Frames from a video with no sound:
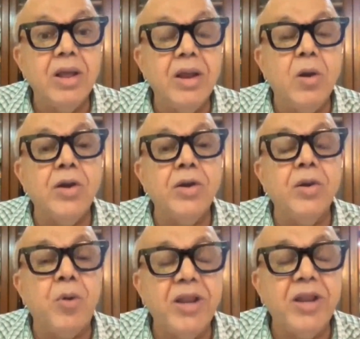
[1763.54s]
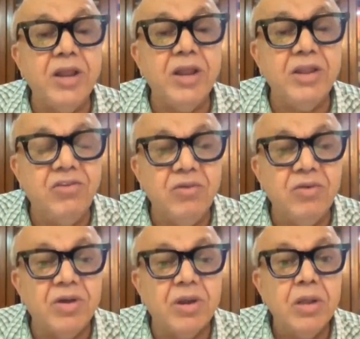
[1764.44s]
an order appointing a
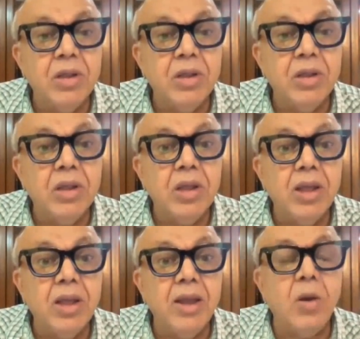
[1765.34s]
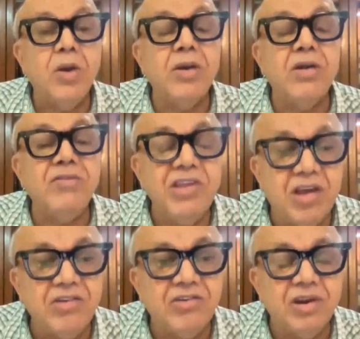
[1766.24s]
receiver, an order of
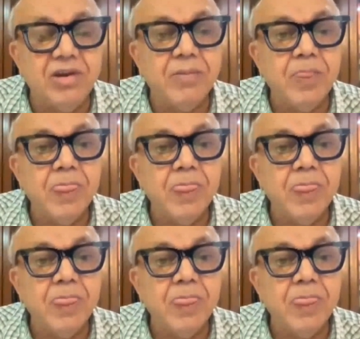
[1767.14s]
injunction.